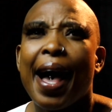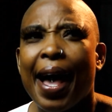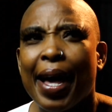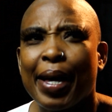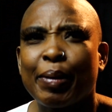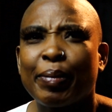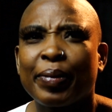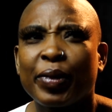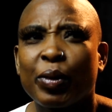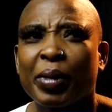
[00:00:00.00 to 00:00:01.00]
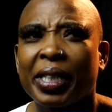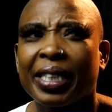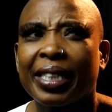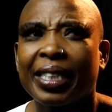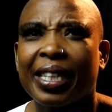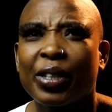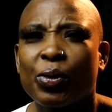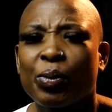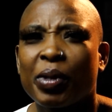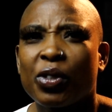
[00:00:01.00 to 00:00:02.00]
You mean that
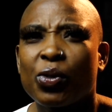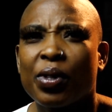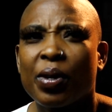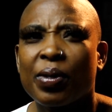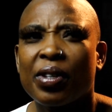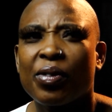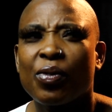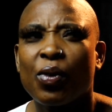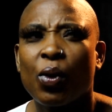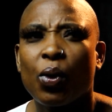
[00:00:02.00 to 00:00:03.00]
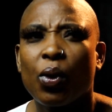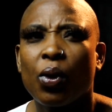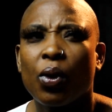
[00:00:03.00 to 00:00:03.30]
would be in 2004?